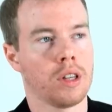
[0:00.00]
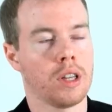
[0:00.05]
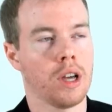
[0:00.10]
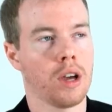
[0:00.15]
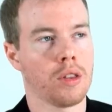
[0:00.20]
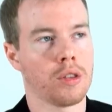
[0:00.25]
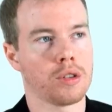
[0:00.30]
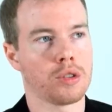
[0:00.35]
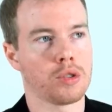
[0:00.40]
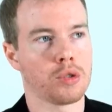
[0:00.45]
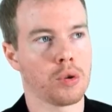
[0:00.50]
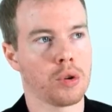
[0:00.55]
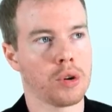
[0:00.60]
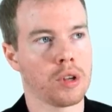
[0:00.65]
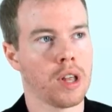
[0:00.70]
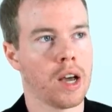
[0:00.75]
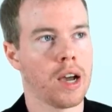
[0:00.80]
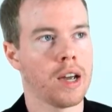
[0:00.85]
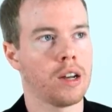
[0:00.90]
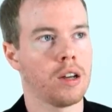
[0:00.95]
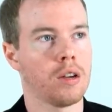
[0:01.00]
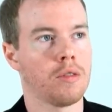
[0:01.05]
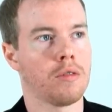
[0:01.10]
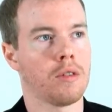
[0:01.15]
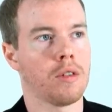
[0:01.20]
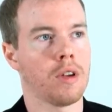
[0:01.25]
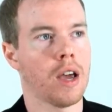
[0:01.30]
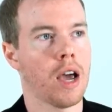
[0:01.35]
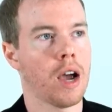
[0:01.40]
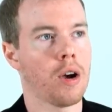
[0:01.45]
the other storyline
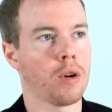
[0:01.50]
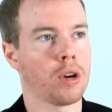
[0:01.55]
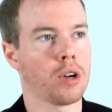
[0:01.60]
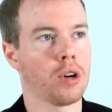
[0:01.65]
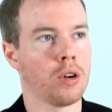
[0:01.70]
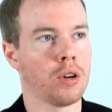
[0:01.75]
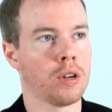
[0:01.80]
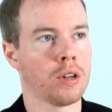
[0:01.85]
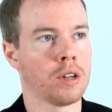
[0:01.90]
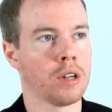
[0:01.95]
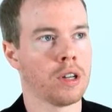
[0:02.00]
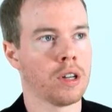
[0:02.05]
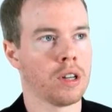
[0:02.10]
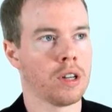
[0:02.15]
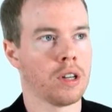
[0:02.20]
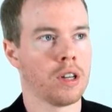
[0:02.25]
of Aragorn,